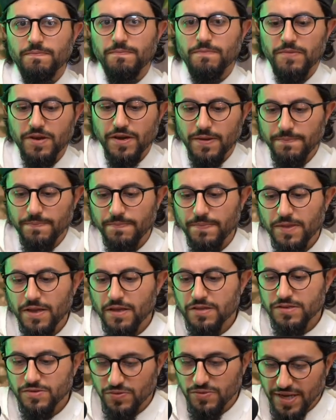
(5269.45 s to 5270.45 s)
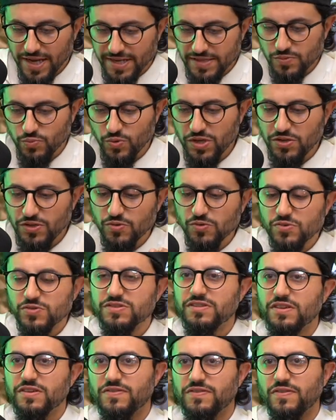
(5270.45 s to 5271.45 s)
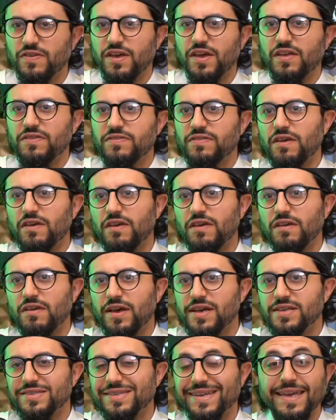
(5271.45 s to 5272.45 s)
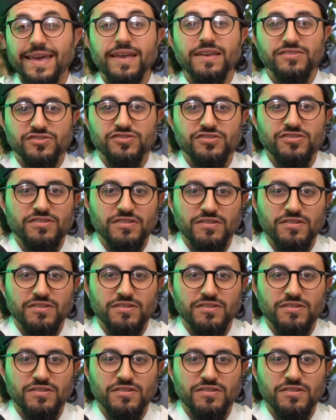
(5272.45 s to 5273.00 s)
Right? So that's, we use this as a gauge.